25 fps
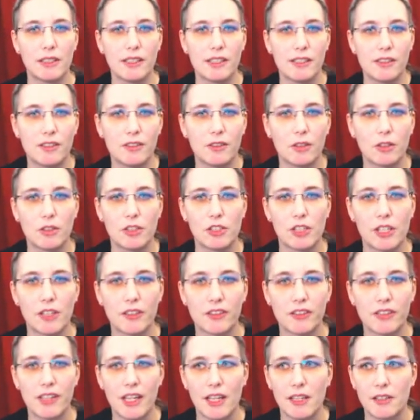it's not
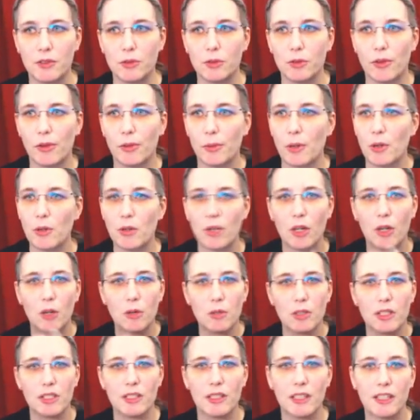just that you throw
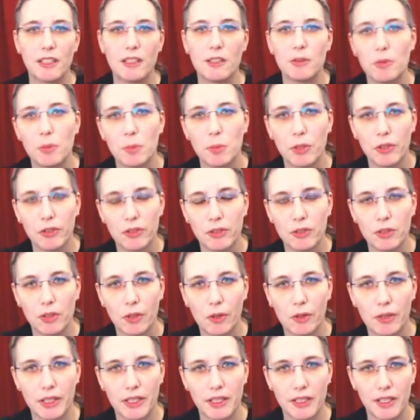code in a git
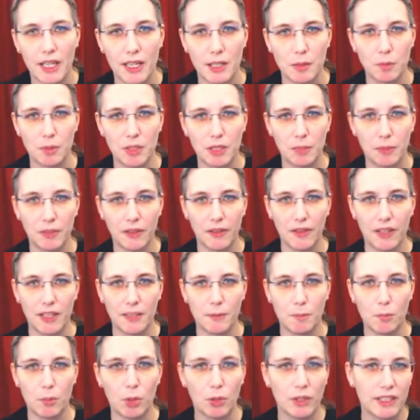repository and people
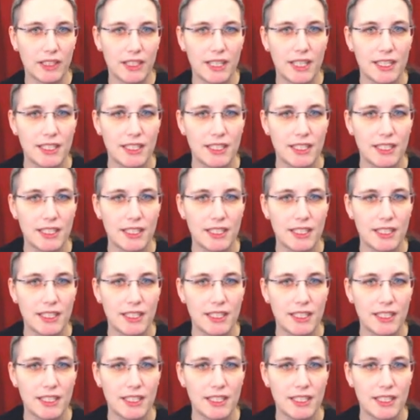then pull it